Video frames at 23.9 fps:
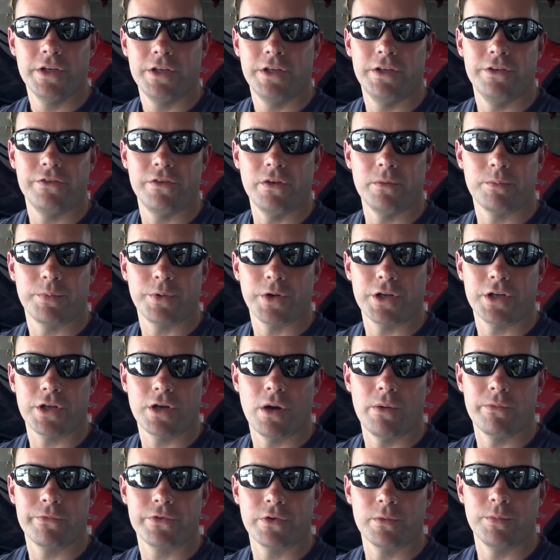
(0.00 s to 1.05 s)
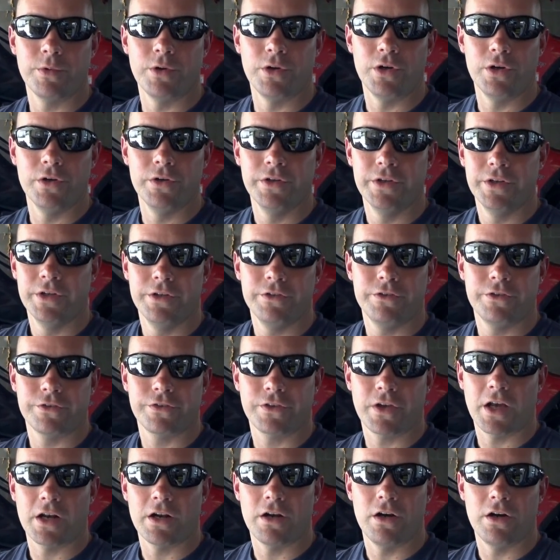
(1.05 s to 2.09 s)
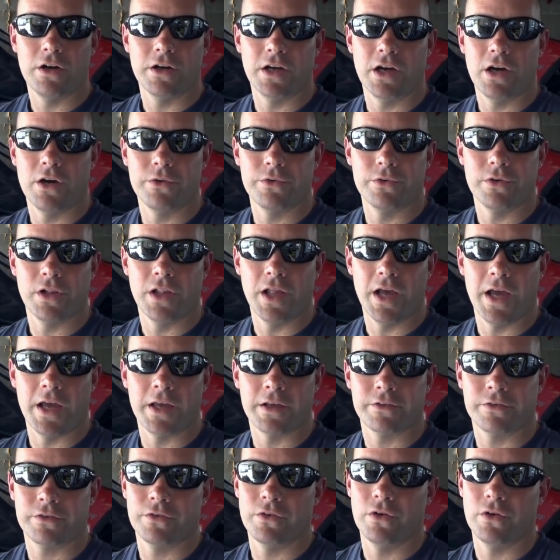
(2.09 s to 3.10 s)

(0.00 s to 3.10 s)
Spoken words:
he seemed pretty comfortable, just kind of hung out and relaxed.